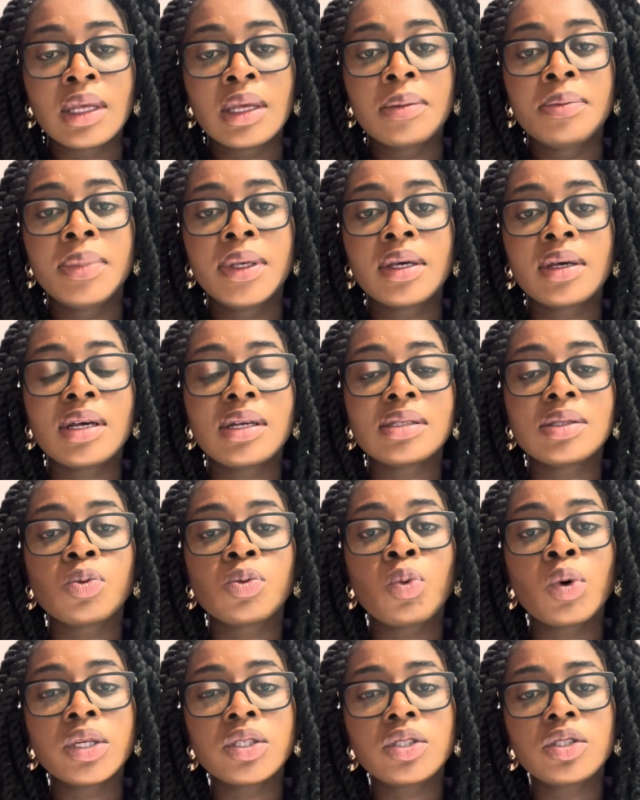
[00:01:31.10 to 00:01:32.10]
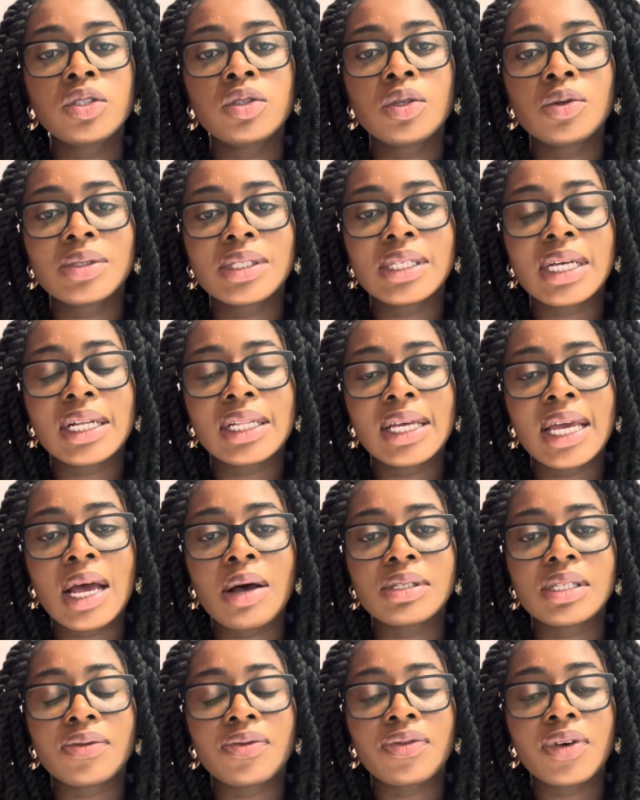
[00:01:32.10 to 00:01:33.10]
Because once you know exactly
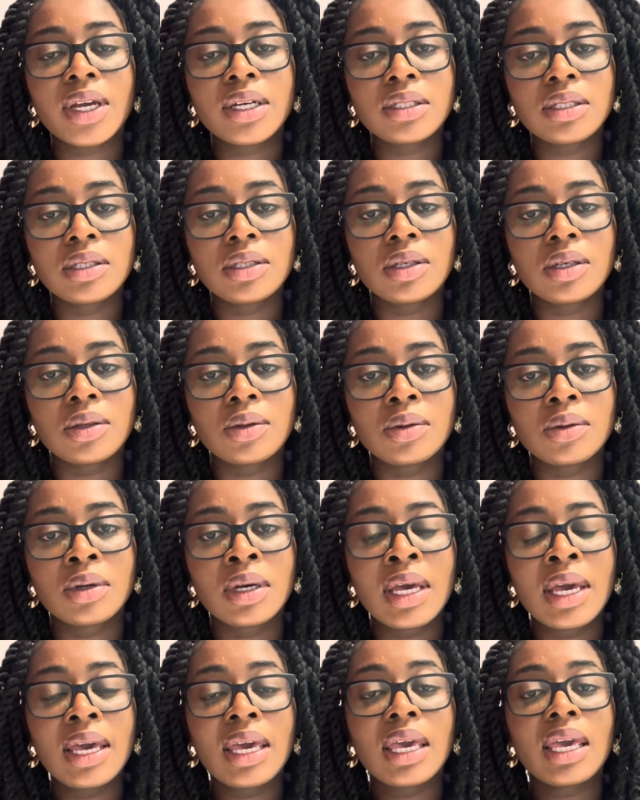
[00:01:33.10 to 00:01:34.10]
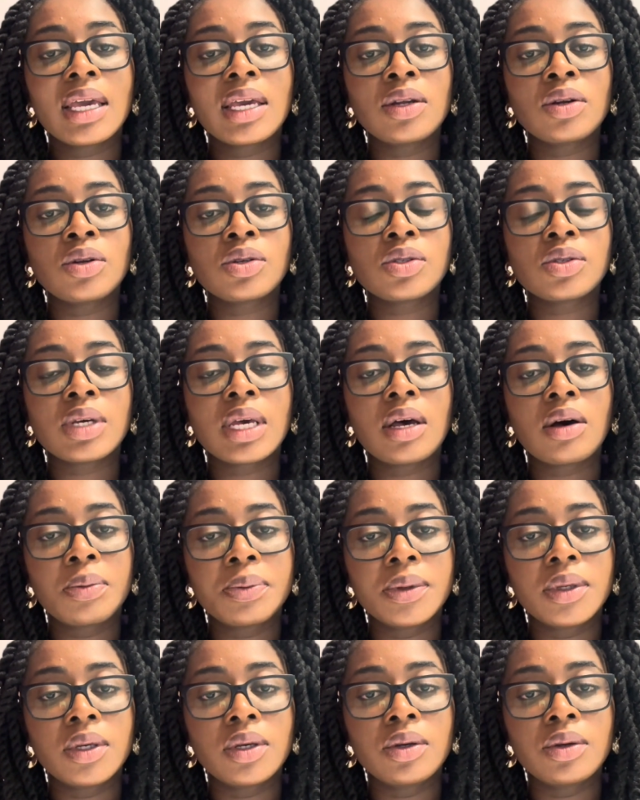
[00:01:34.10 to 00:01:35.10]
how it's affecting you, it can also
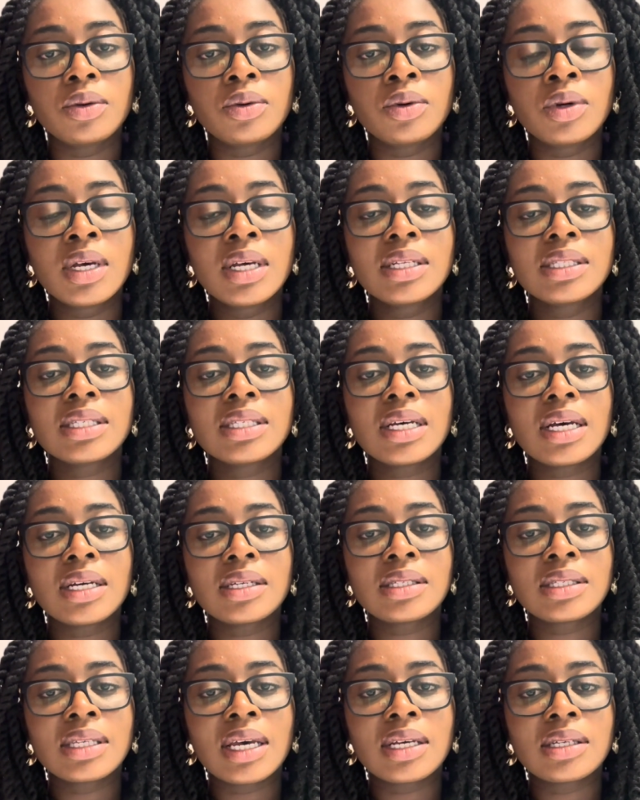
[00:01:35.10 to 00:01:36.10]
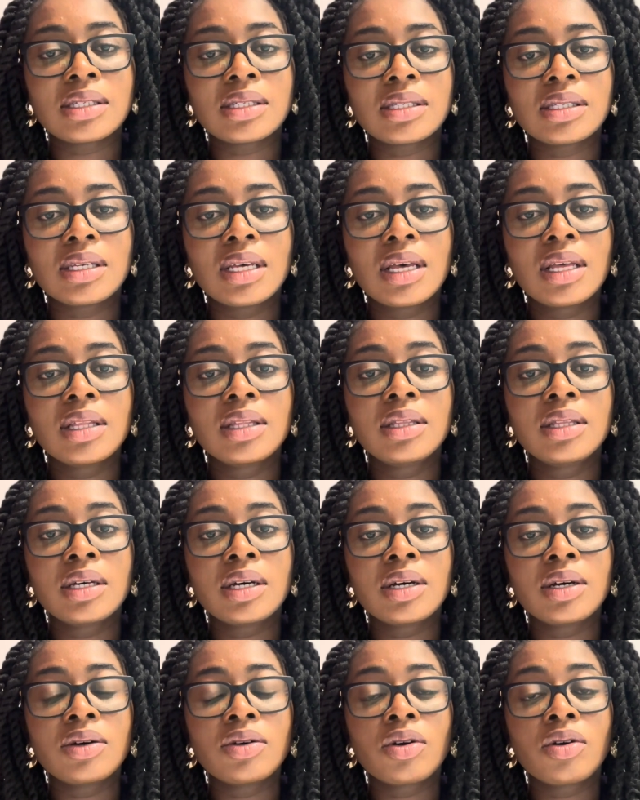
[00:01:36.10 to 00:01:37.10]
help you to assess
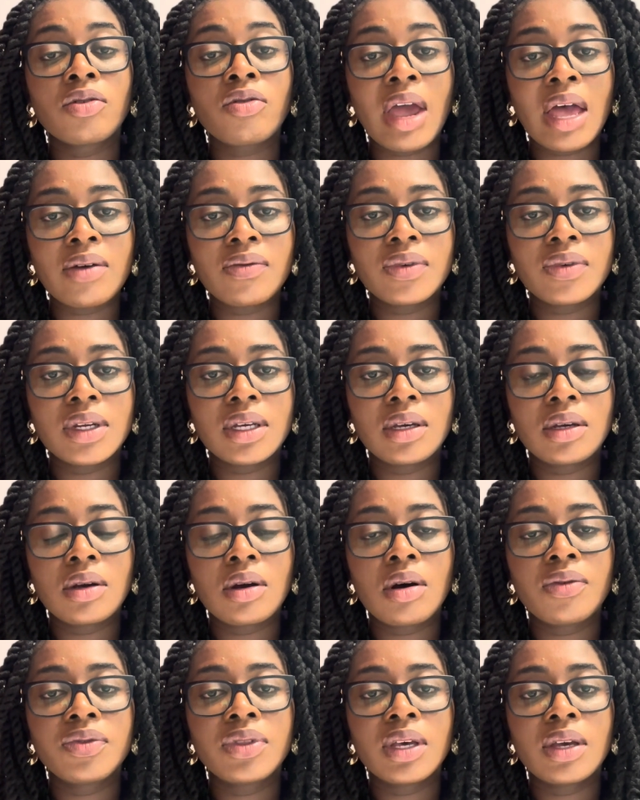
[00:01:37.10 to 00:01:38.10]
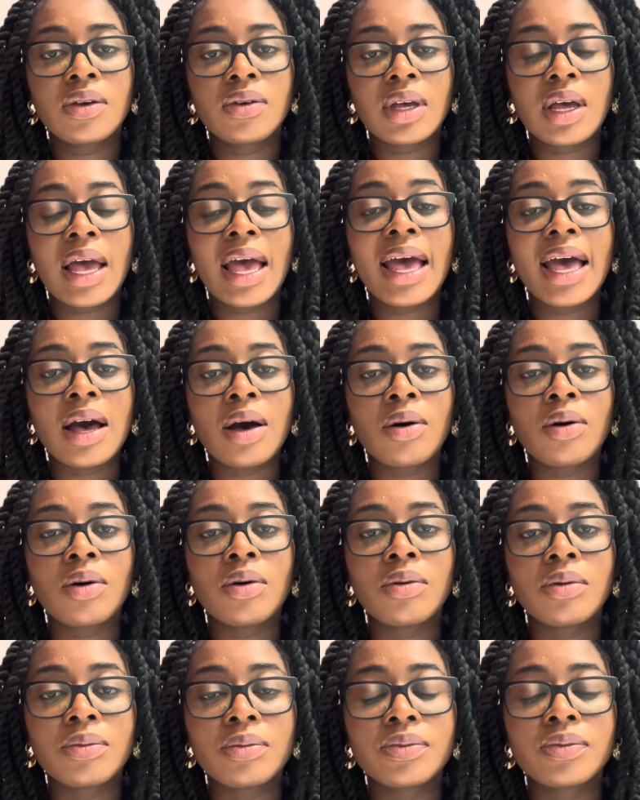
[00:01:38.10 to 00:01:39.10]
the gravity of the
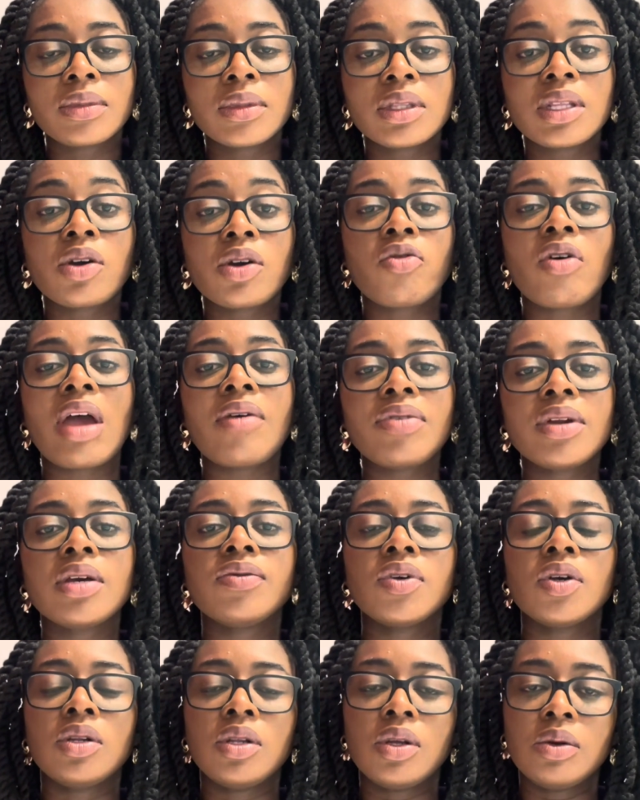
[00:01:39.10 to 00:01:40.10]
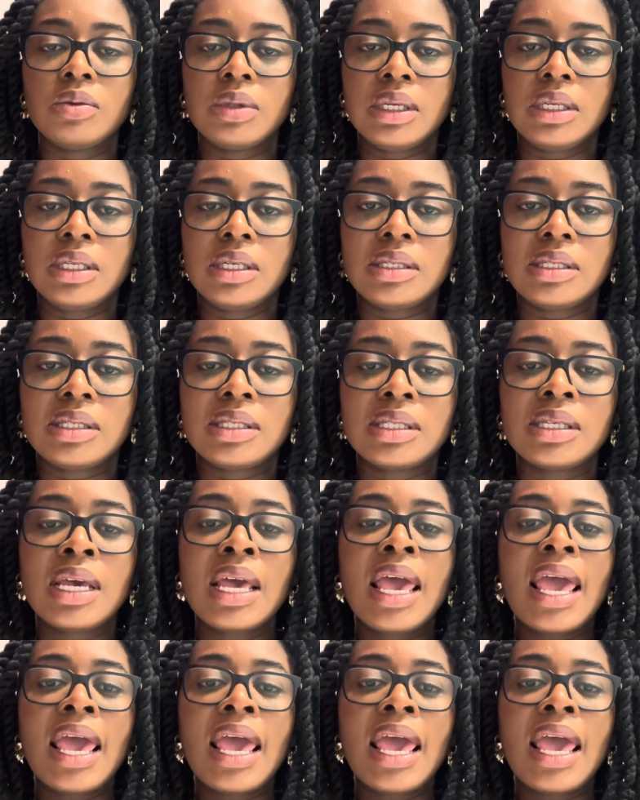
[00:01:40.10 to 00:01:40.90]
how the gravity of your loneliness.